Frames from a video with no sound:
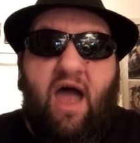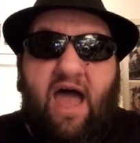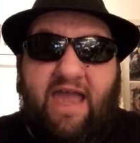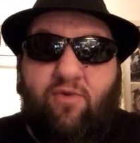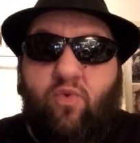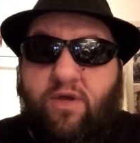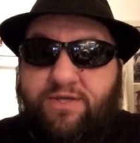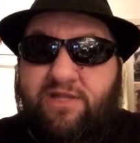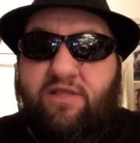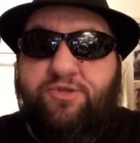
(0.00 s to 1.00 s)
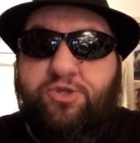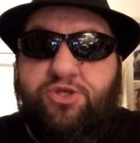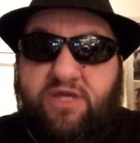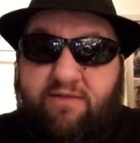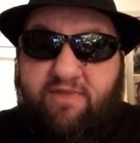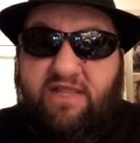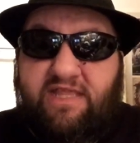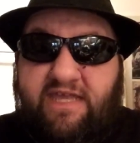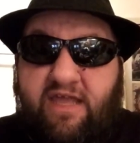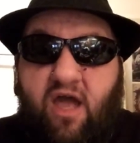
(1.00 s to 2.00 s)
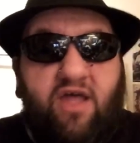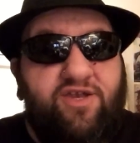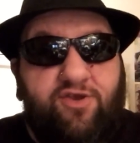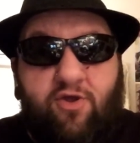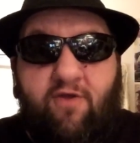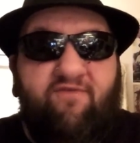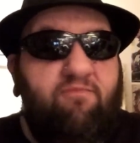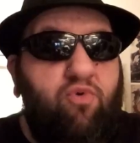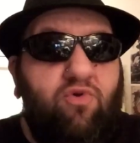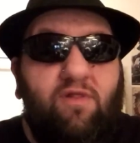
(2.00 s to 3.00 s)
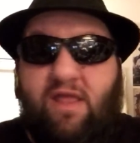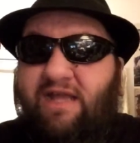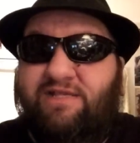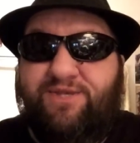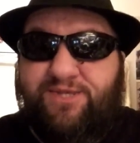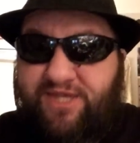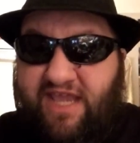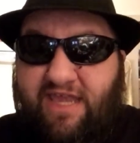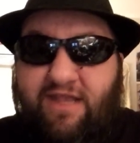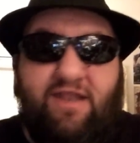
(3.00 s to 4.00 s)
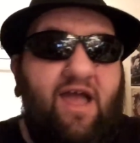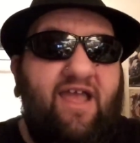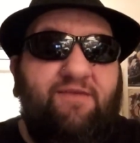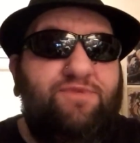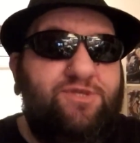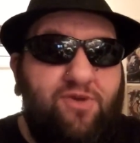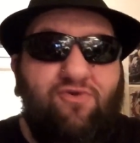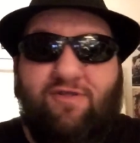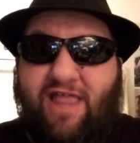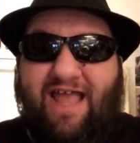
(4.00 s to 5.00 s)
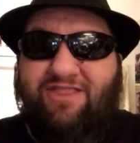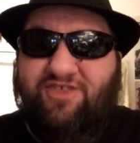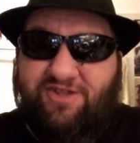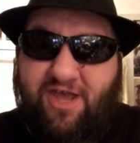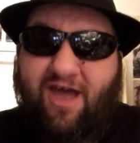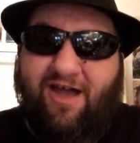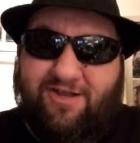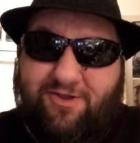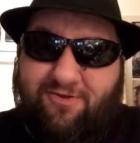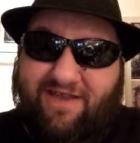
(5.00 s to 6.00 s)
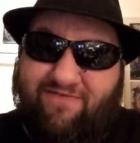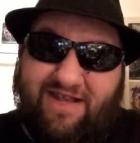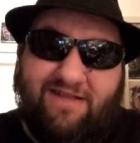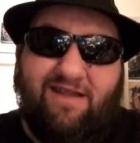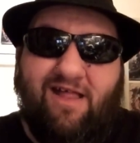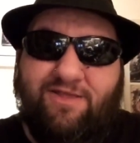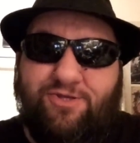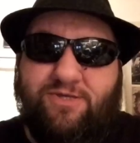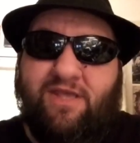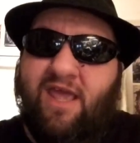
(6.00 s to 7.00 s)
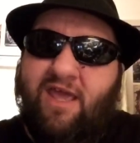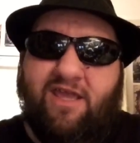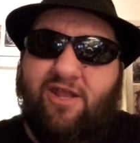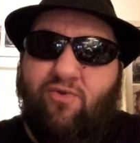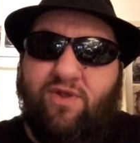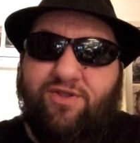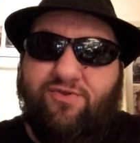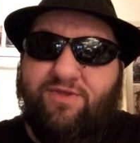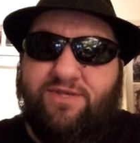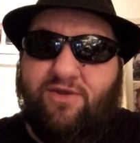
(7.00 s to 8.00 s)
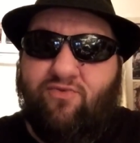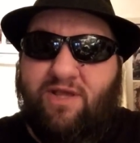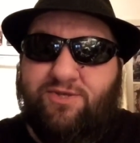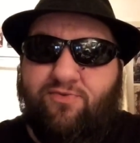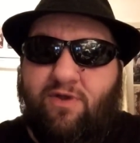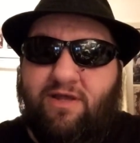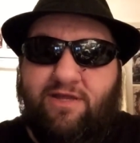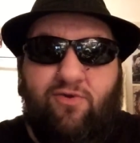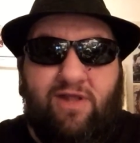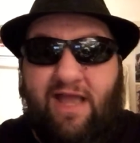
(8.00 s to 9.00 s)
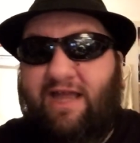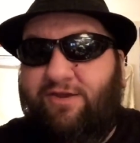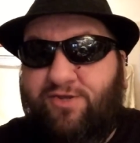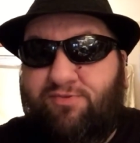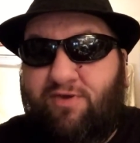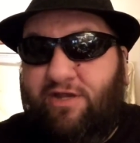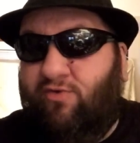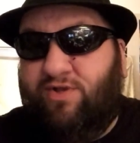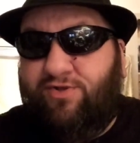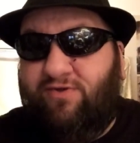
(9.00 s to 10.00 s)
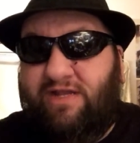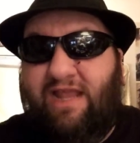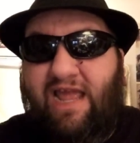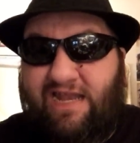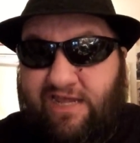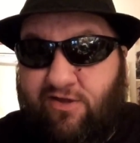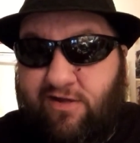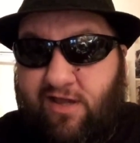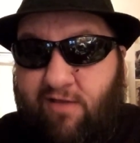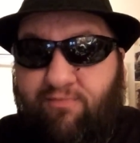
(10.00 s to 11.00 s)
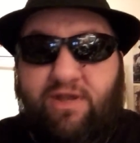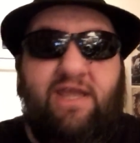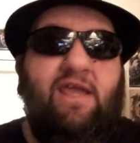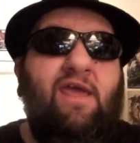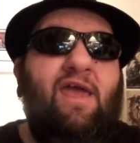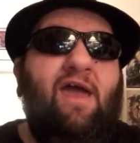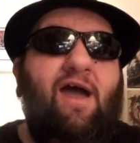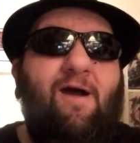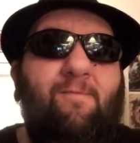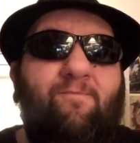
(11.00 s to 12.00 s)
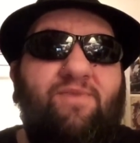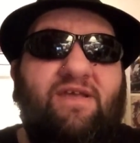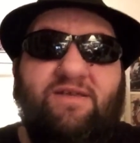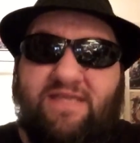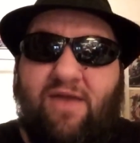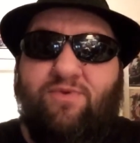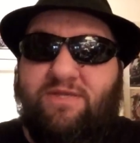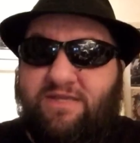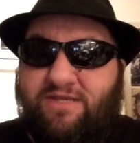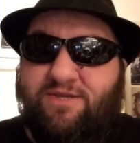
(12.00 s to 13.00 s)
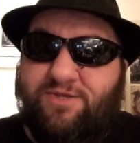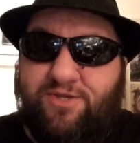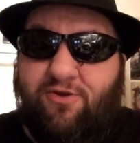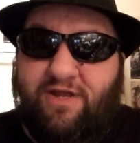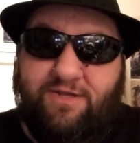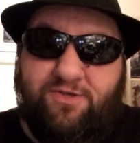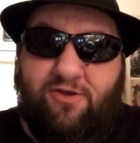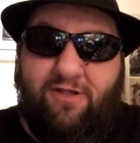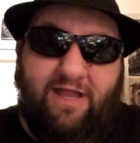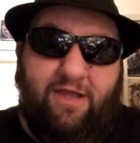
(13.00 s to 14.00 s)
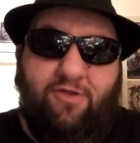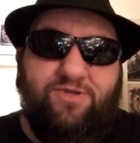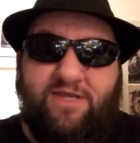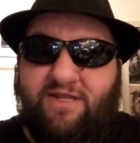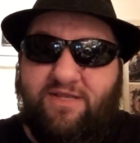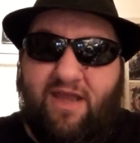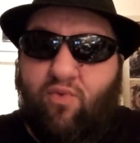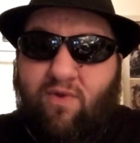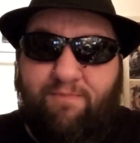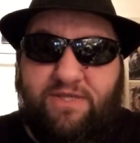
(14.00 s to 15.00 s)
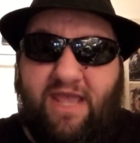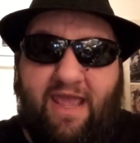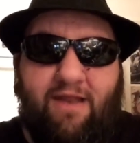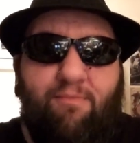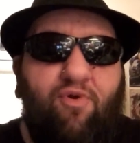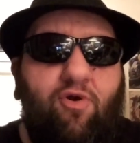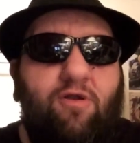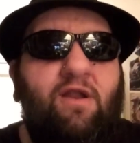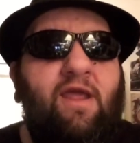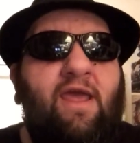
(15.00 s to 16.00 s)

I was legitimately unnerved, borderline sickened. I am so glad the Doctor even acknowledges, you don't want to do this in a restaurant. You know what? I got news for you. You don't want to do it in any good company, um, because that was disconcerting as all hell, seeing this guy rip his head apart.